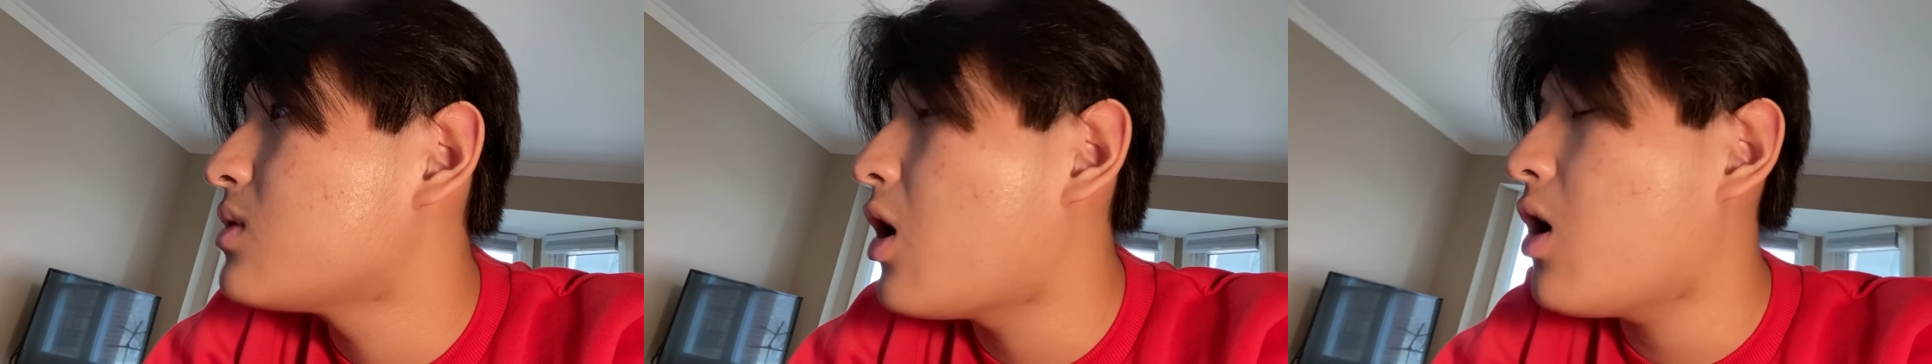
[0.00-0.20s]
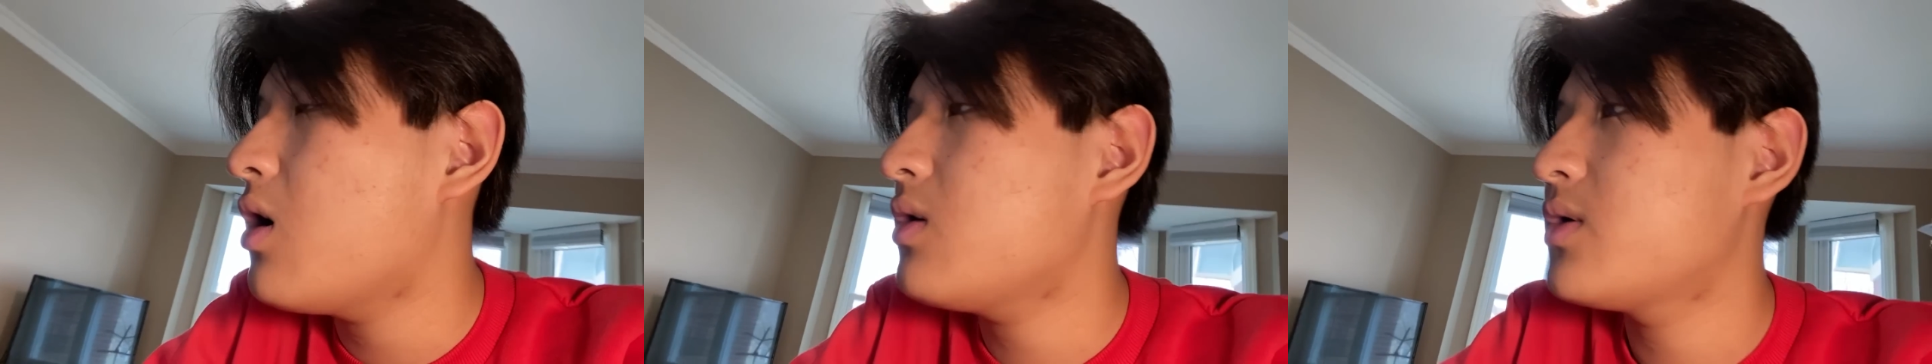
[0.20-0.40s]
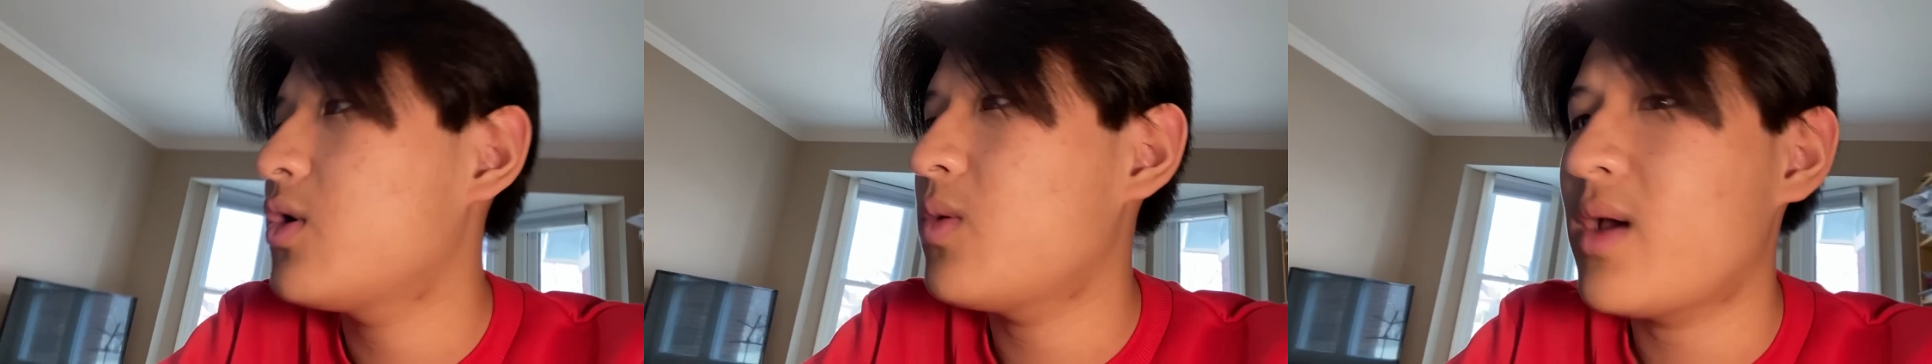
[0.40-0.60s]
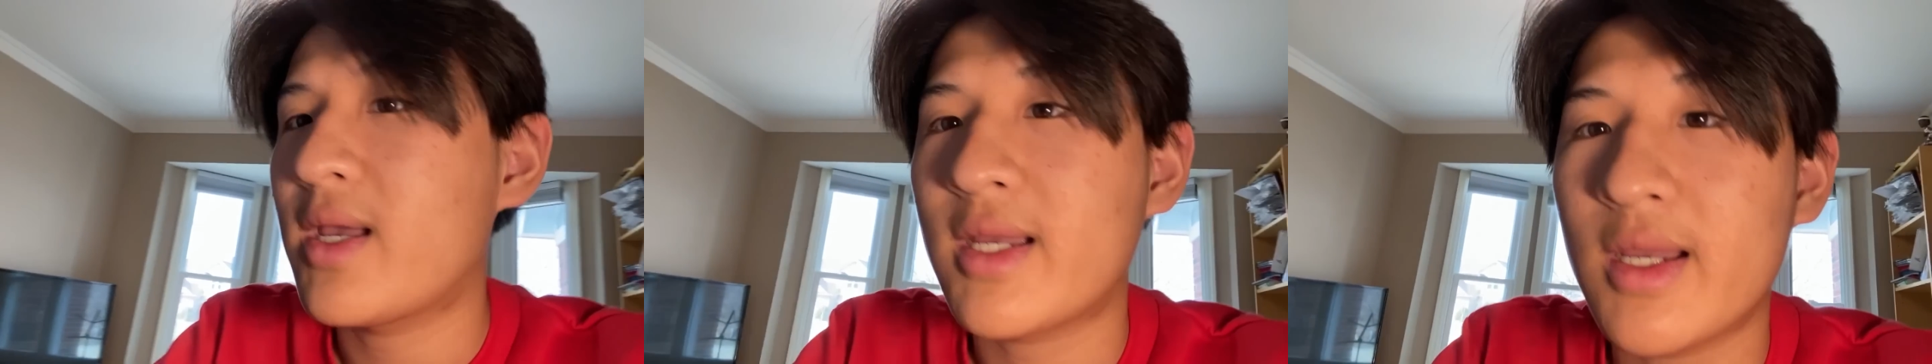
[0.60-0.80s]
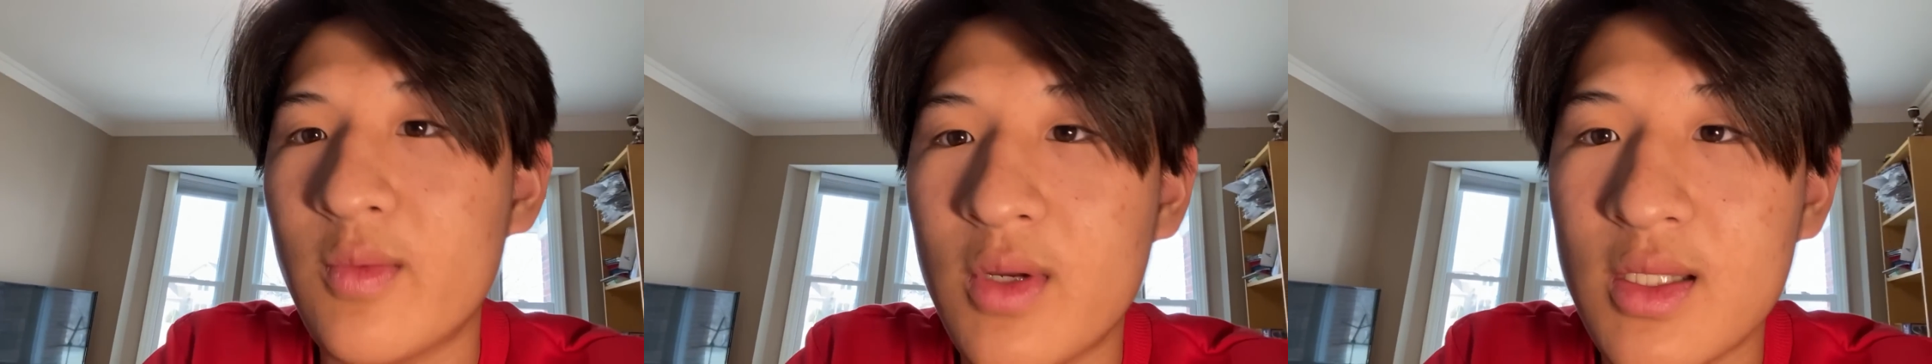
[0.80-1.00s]
Oh, no way, I
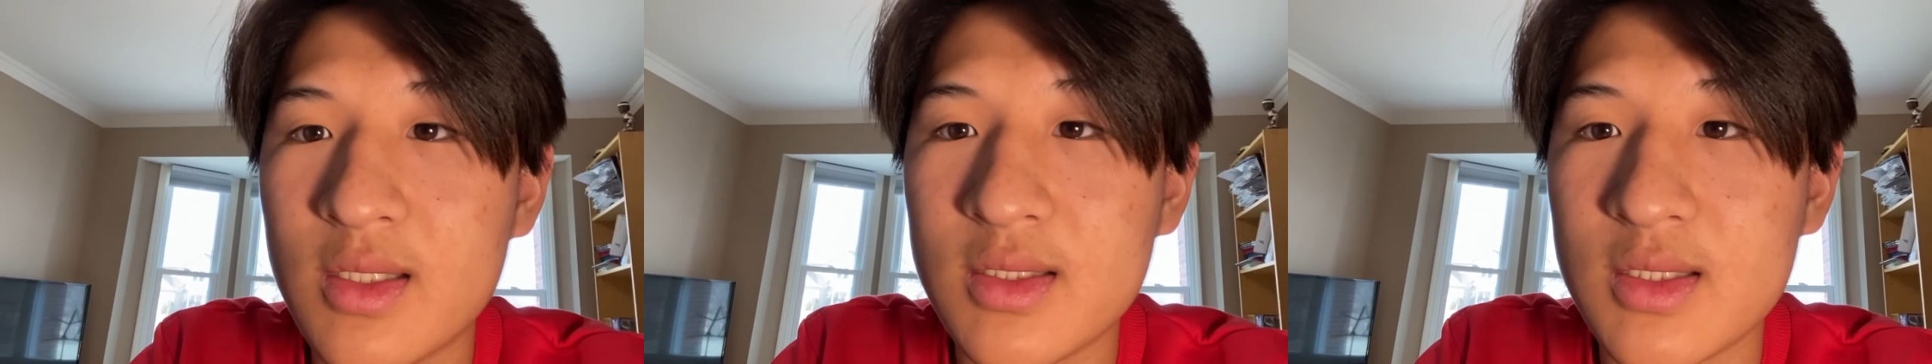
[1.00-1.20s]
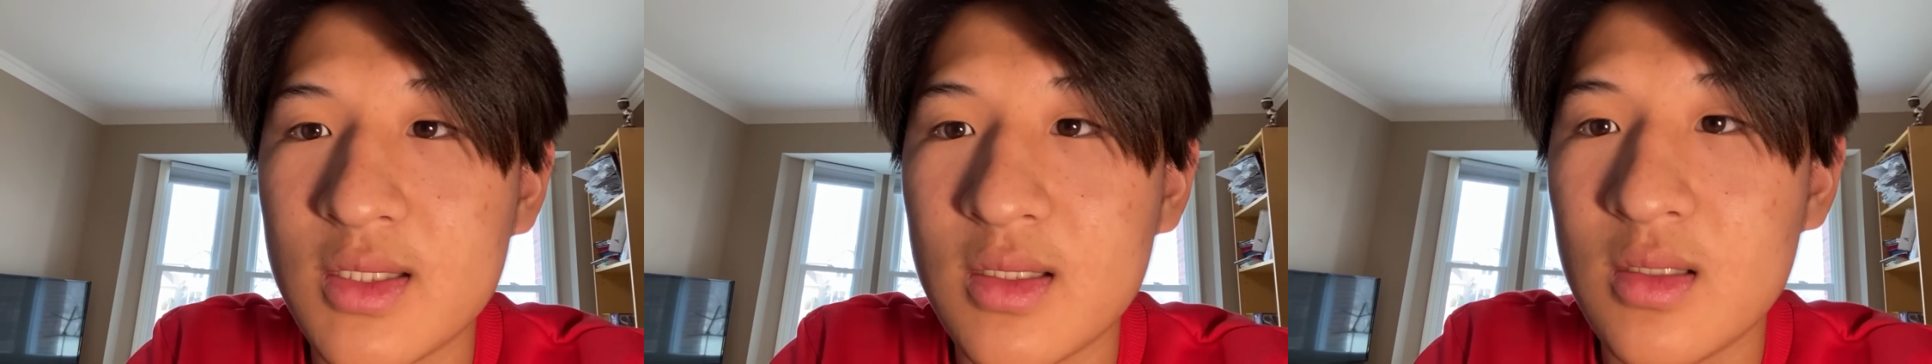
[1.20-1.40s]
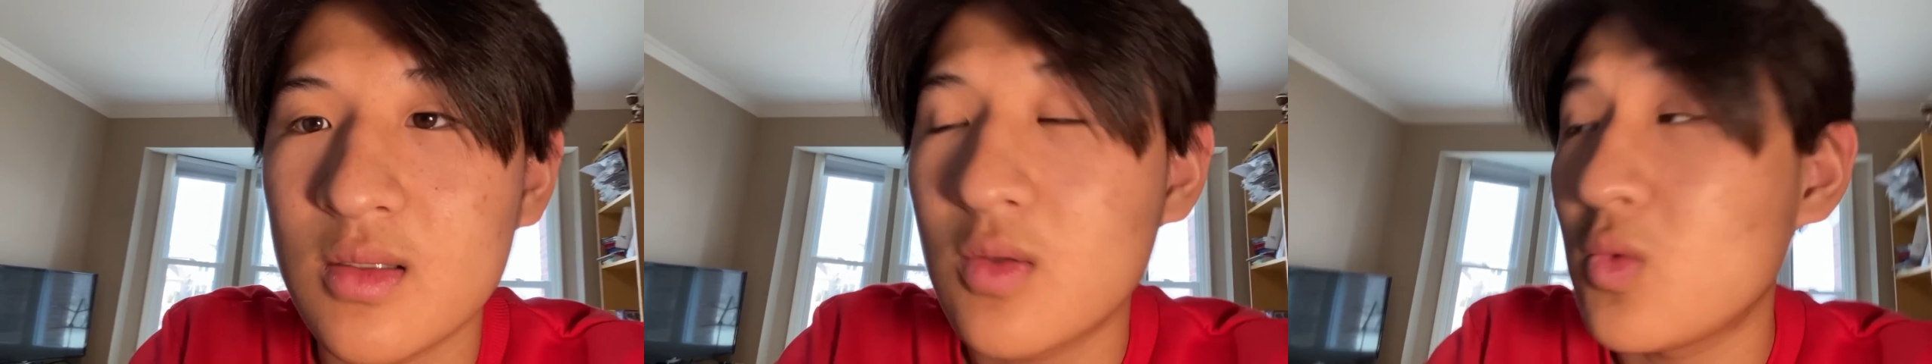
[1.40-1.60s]
got waitlisted.